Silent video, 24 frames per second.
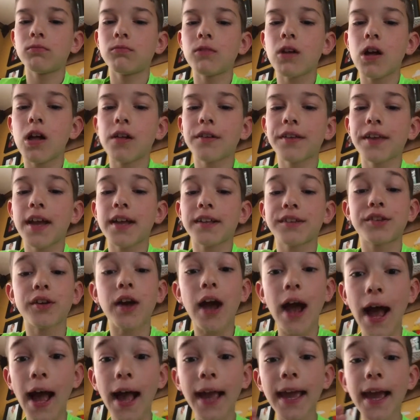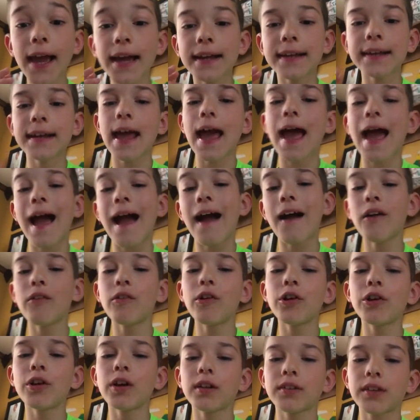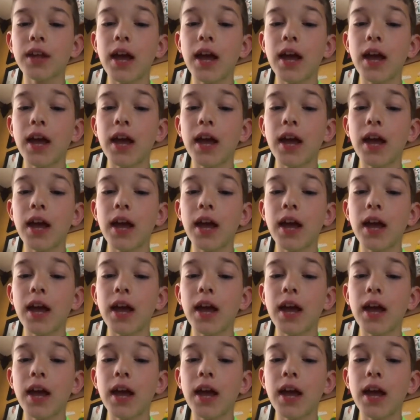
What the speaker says: Well, yeah, so I had